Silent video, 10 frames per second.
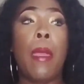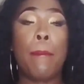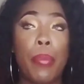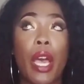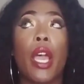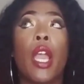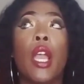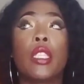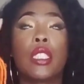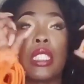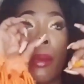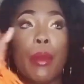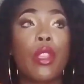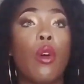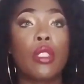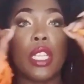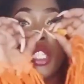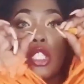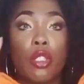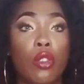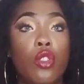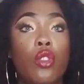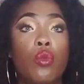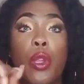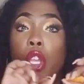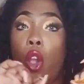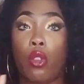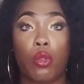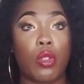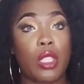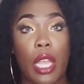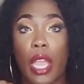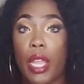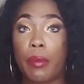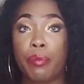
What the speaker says: but some of those issues, we go through the same.